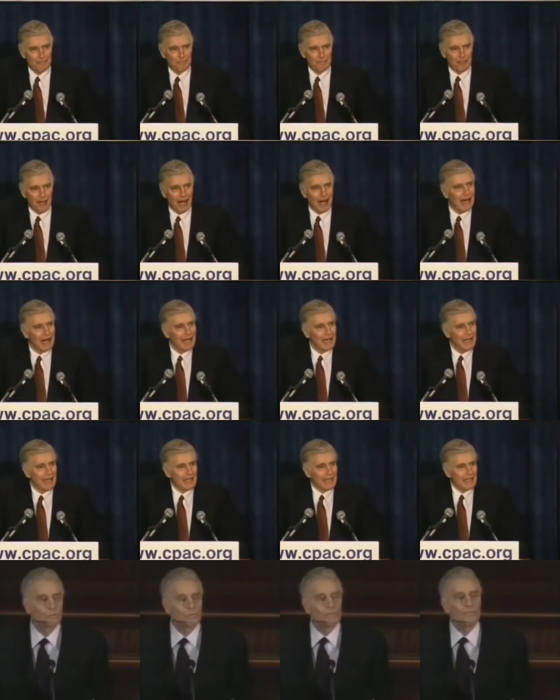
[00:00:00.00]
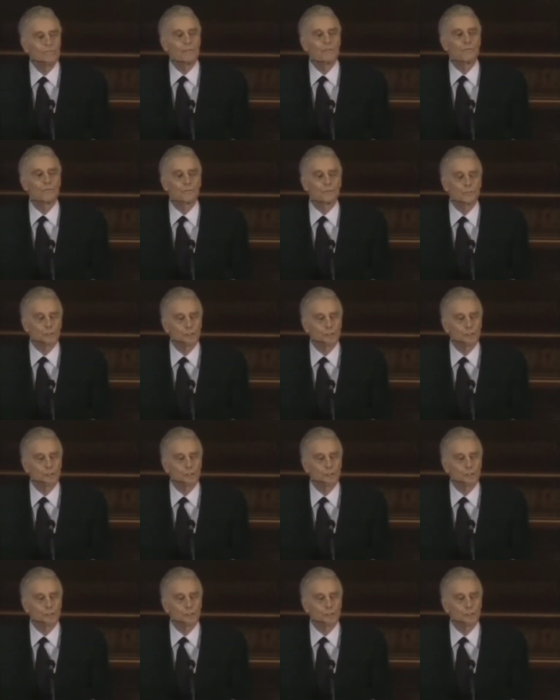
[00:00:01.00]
but the very